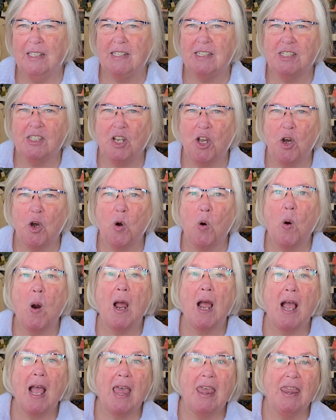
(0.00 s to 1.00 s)
So
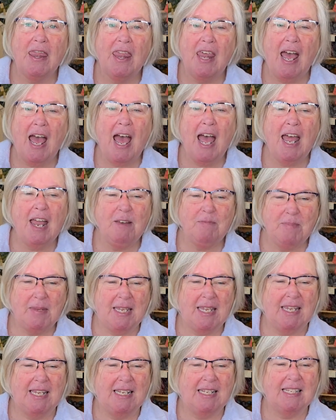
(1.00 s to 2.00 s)
that
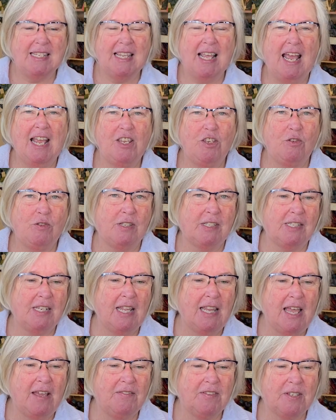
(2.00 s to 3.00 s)
means that you
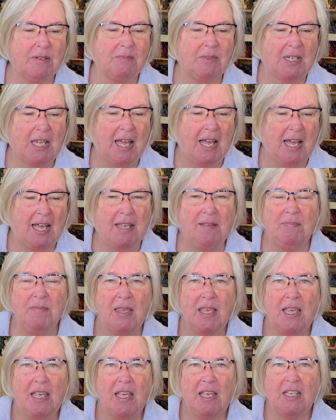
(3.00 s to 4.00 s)
still have some time
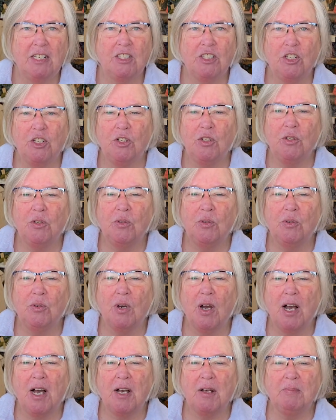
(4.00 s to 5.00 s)

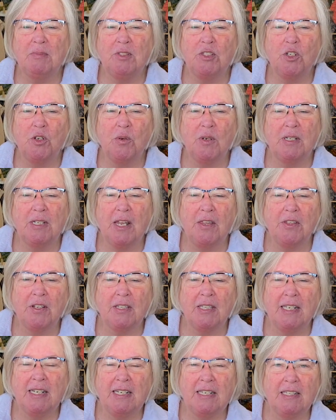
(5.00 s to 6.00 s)
to do another
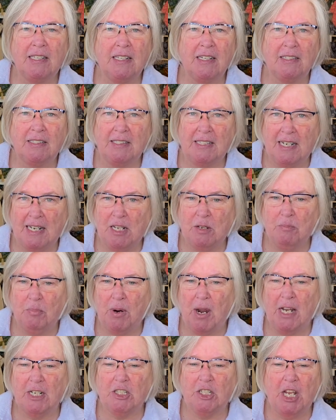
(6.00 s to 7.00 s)
little knitting
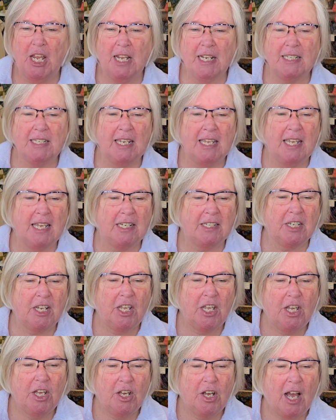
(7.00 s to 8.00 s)
project. And
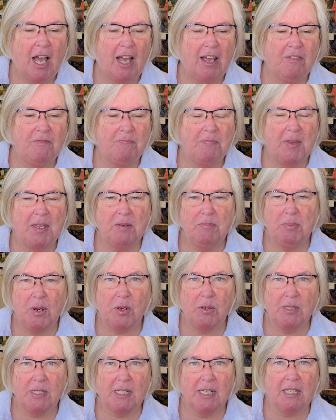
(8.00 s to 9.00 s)
I've been
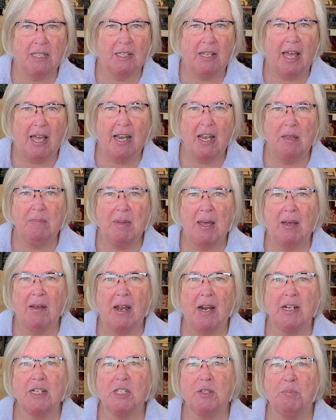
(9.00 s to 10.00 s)
posting a lot
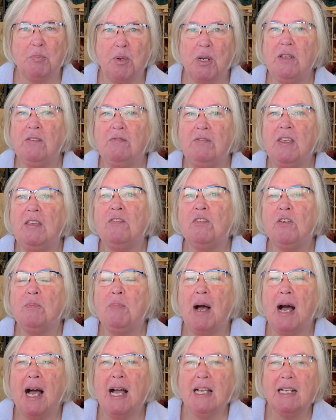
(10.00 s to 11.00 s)
about our Spring Fever
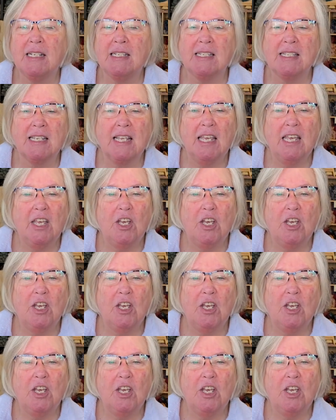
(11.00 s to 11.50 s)
box.